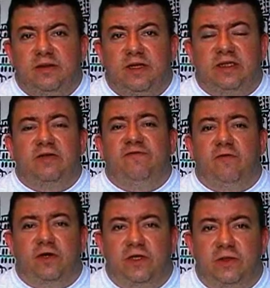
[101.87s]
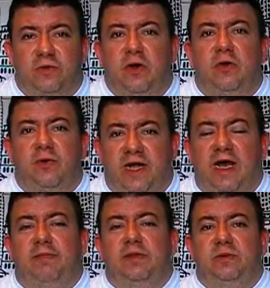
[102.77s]
That's the fork in the road, what
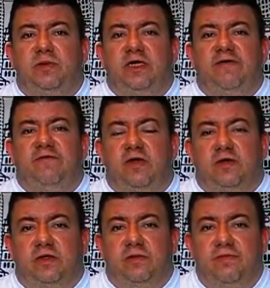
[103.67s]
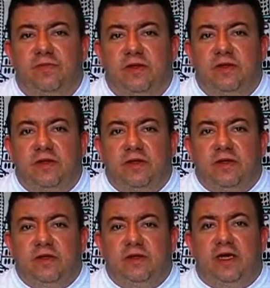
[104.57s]
happens when you have failure.
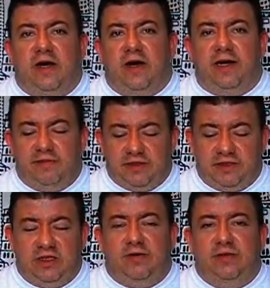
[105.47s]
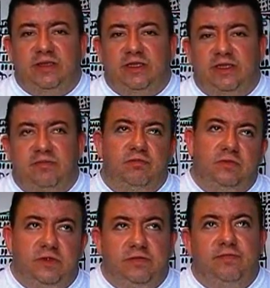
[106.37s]
Now, I mentioned, obviously,
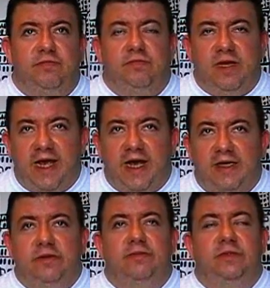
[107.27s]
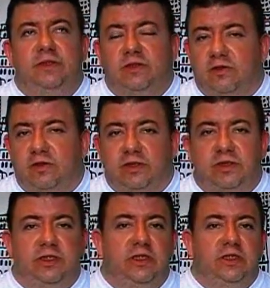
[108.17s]
mad,
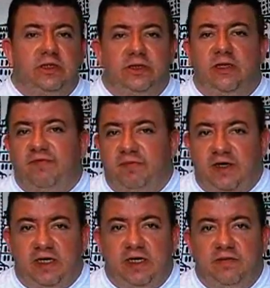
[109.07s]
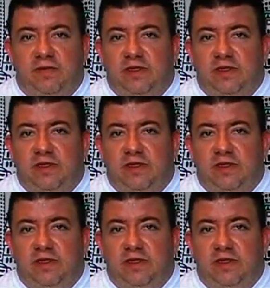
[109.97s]
discouraged, self-pity.